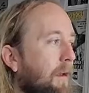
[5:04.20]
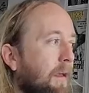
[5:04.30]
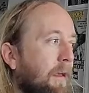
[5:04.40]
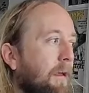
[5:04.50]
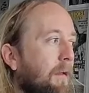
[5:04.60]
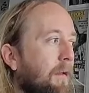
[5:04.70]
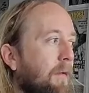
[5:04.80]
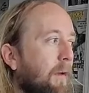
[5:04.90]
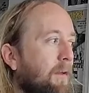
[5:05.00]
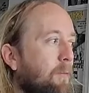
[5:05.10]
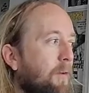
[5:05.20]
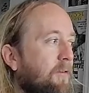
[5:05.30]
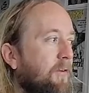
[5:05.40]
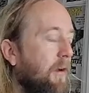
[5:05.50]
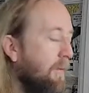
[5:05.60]
when you
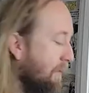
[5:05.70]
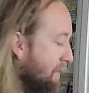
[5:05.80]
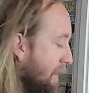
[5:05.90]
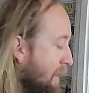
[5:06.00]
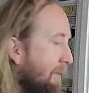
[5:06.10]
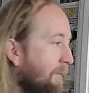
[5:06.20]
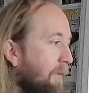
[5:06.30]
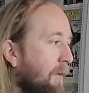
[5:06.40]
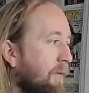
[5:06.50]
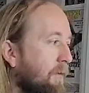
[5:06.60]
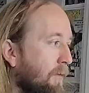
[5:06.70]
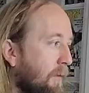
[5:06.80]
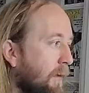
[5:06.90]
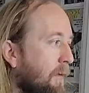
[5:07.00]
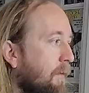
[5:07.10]
wish it on yourself, just going.